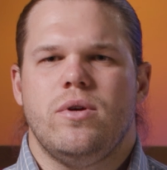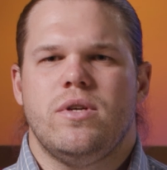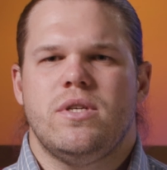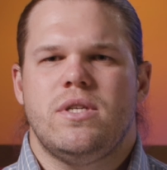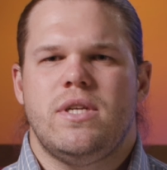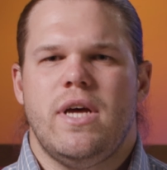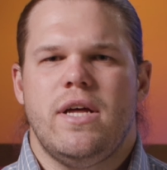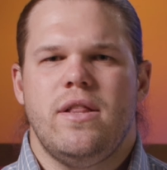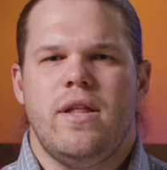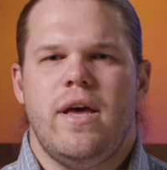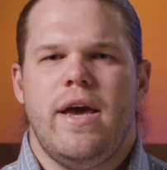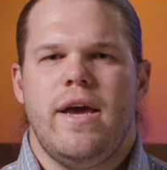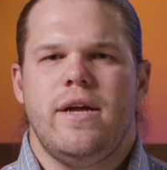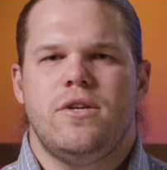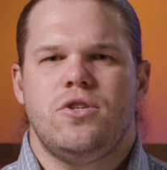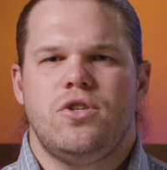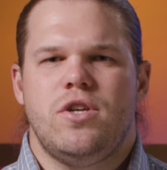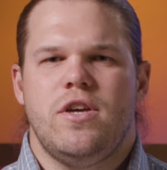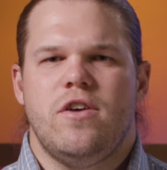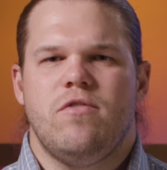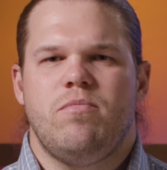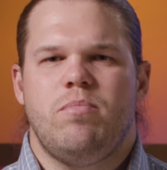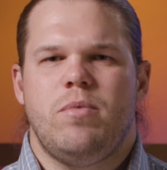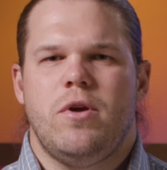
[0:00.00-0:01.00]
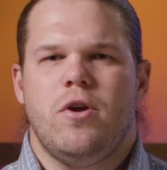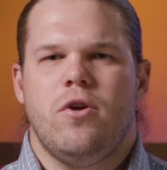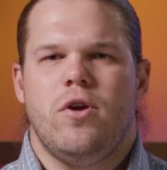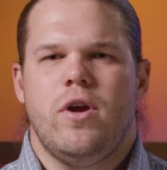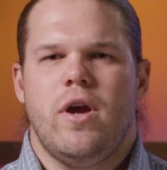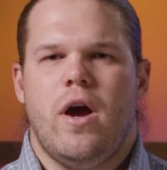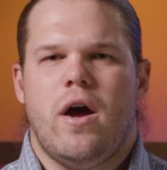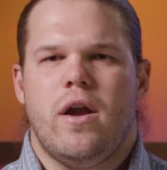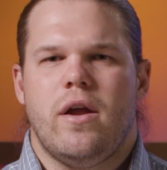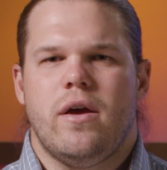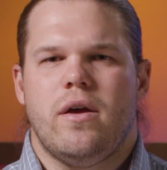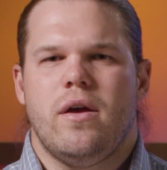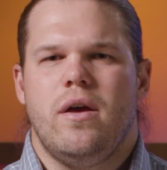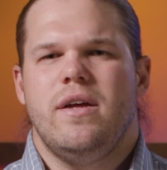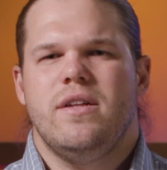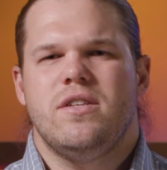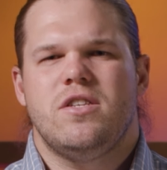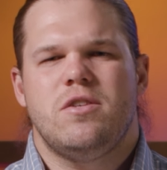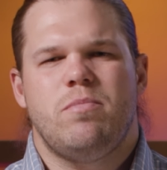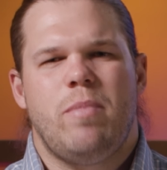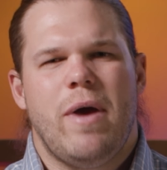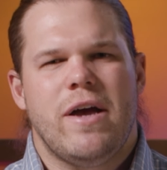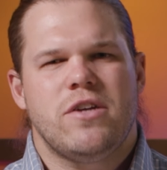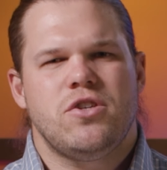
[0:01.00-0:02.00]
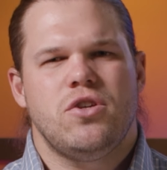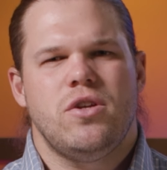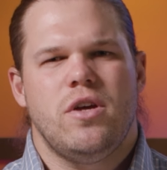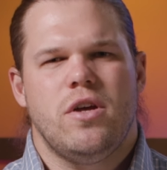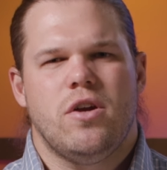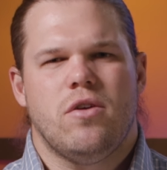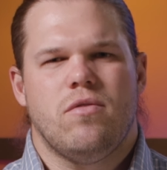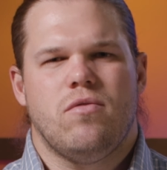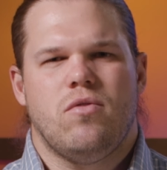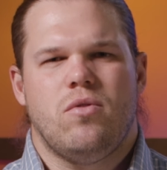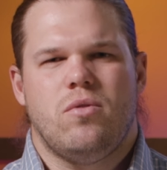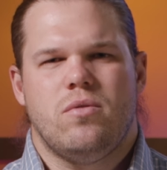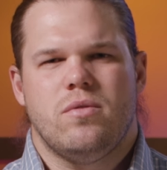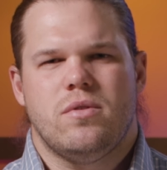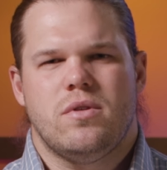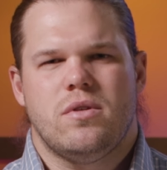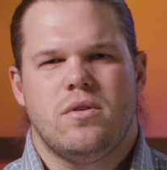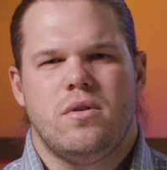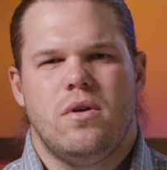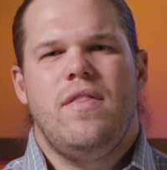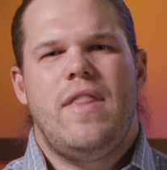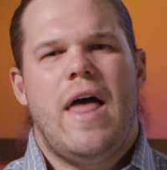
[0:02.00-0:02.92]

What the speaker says: extend the HTF periodic inspection intervals.